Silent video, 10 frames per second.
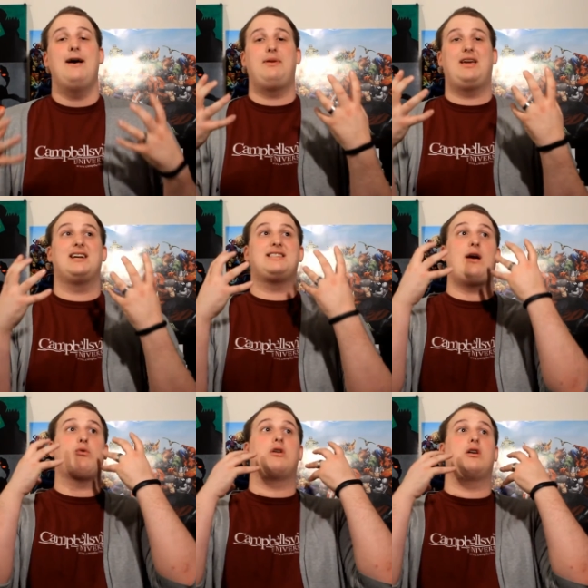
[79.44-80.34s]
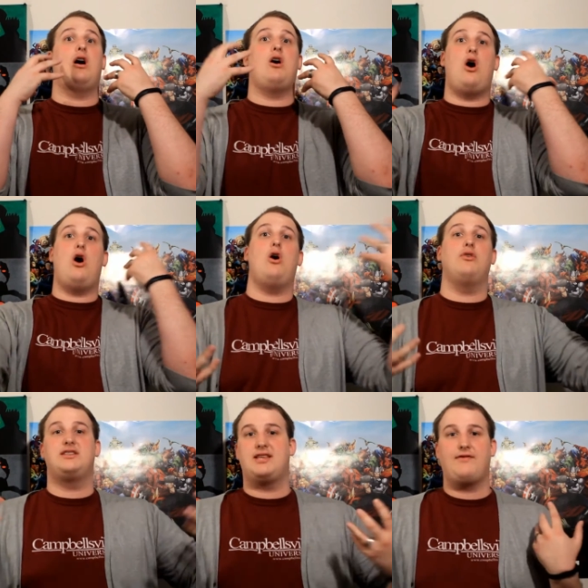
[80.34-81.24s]
because they were all
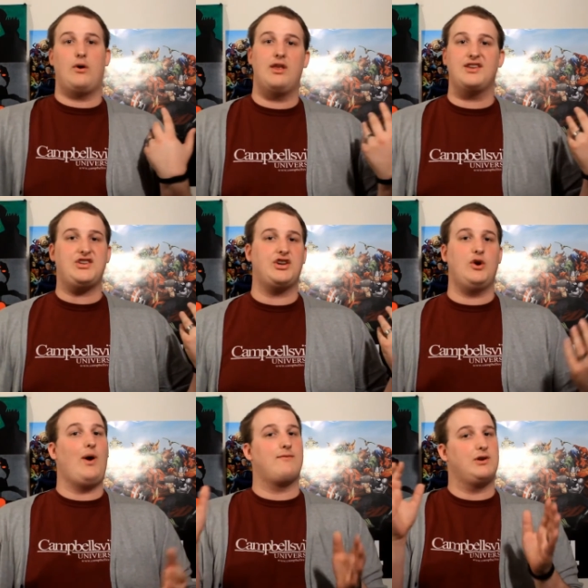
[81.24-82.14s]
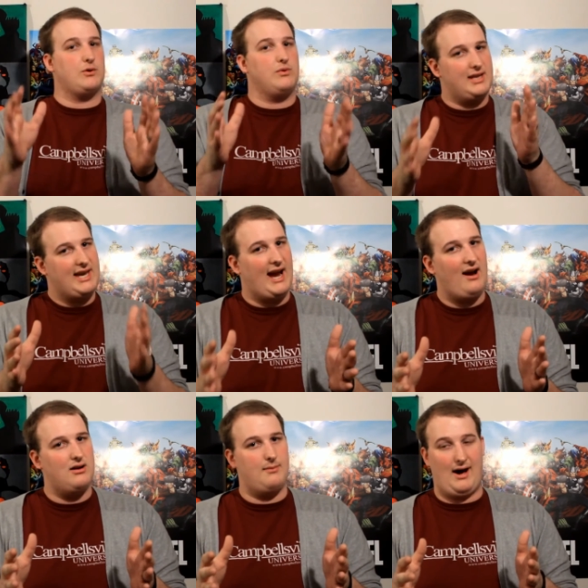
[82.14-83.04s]
this stuff going on that took you away from what you really
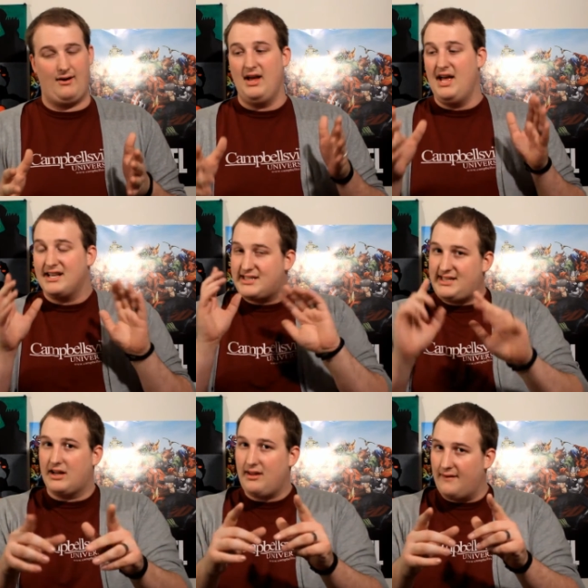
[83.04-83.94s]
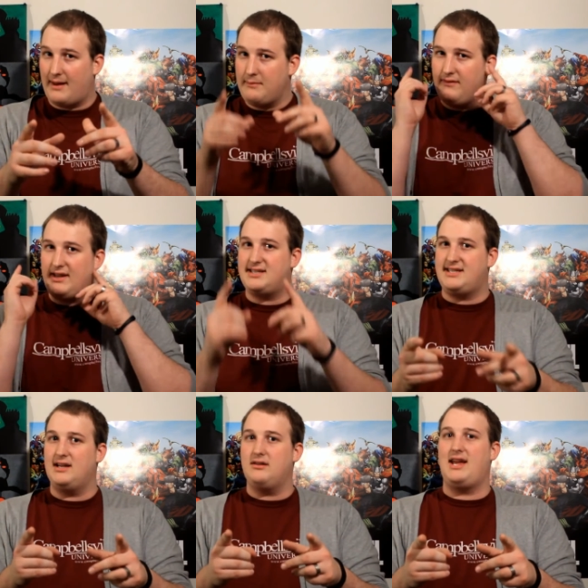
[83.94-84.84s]
cared about. Still love that movie,
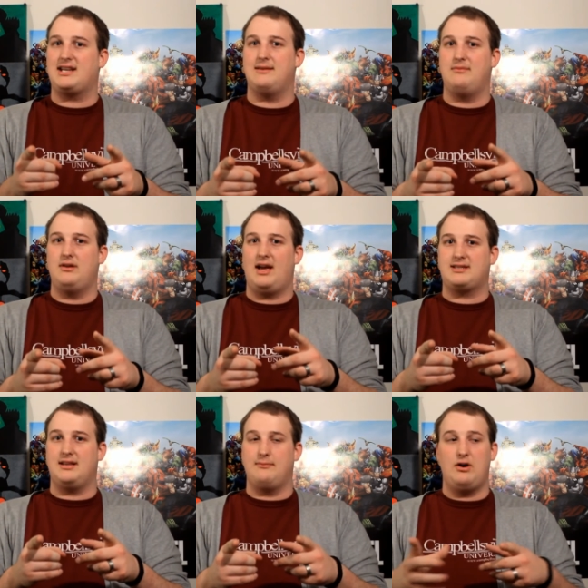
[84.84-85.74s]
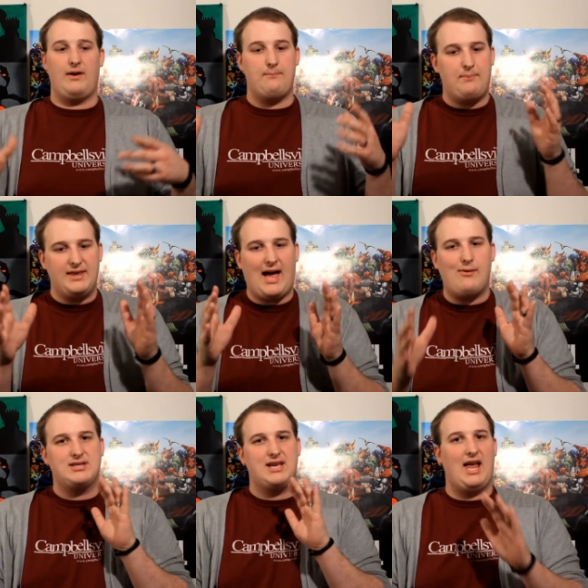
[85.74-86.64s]
still an excellent movie, but that
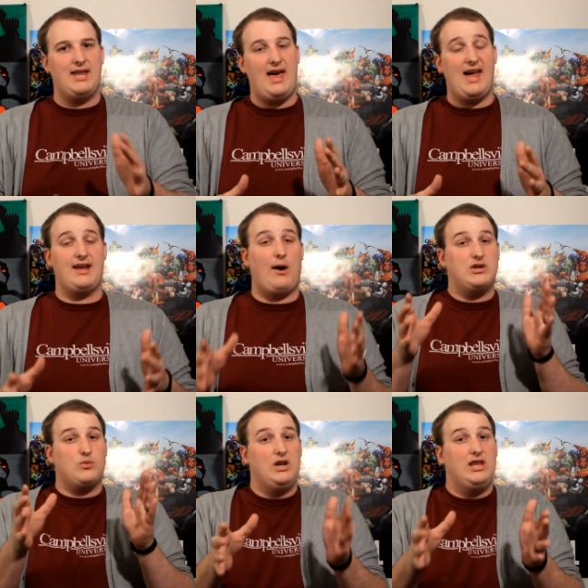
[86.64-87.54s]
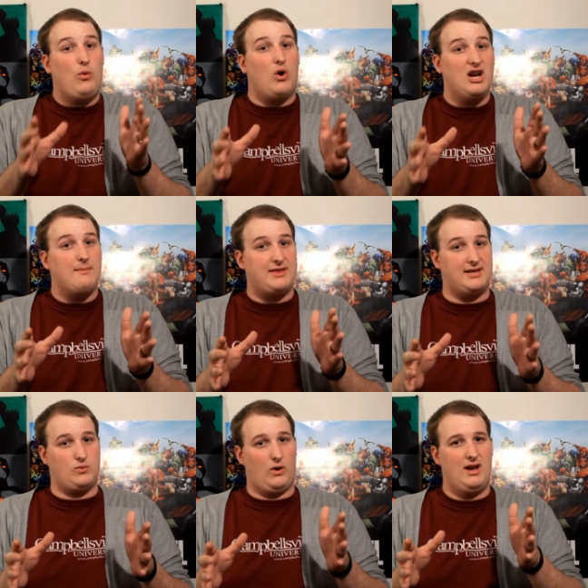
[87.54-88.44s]
was kind of that. I was really worried about
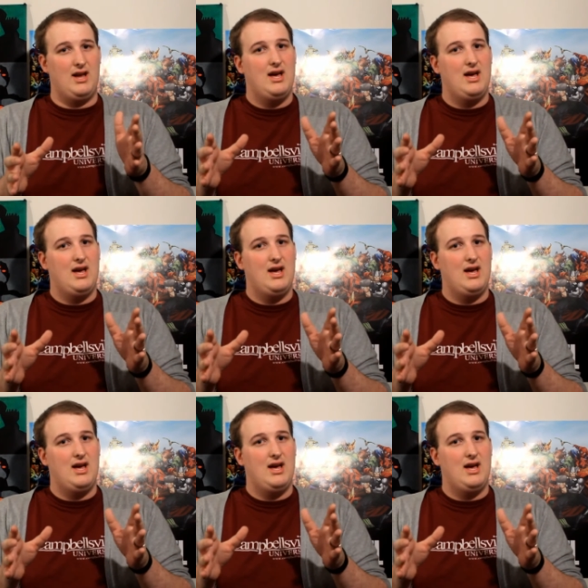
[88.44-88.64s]
this one.